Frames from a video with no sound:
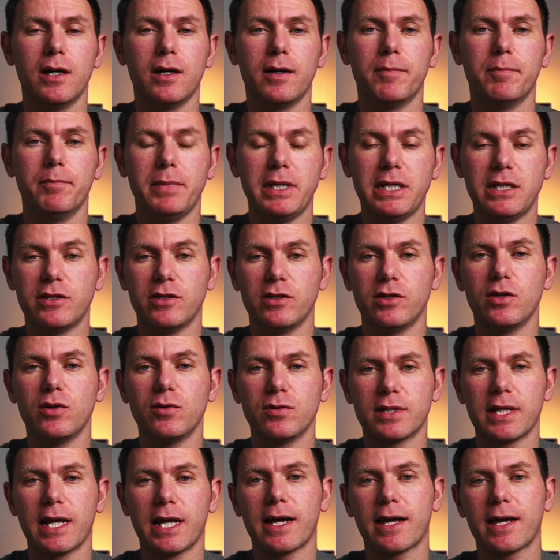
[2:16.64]
me to
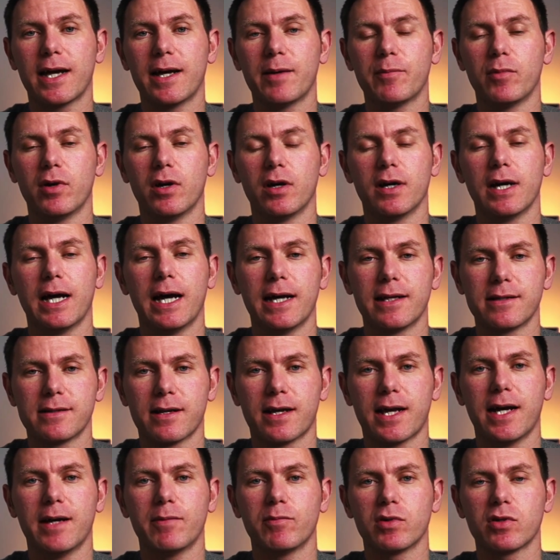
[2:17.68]
use that camera as a
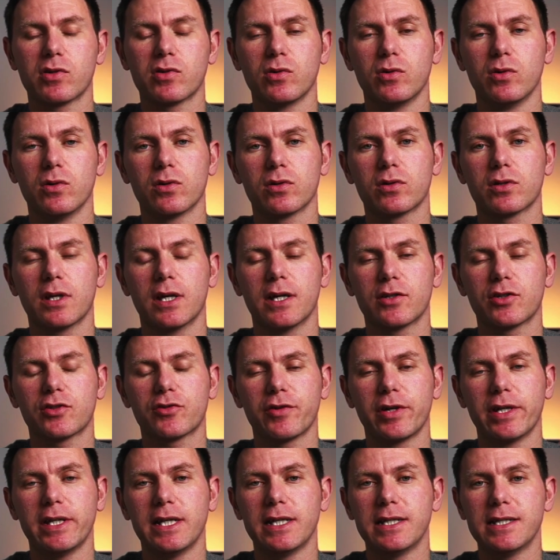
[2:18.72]
camera source
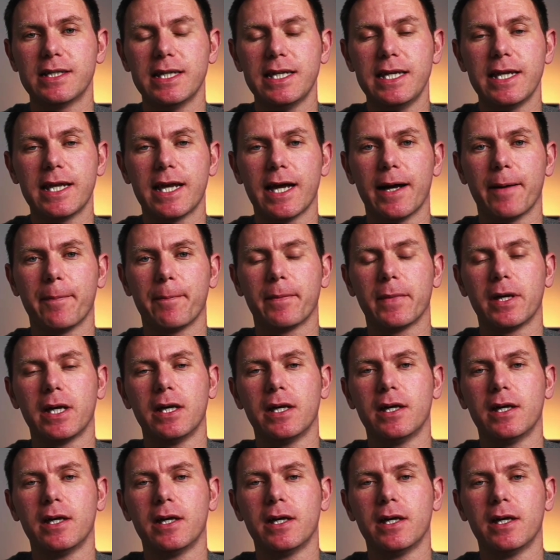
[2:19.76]
straight into Ecamm.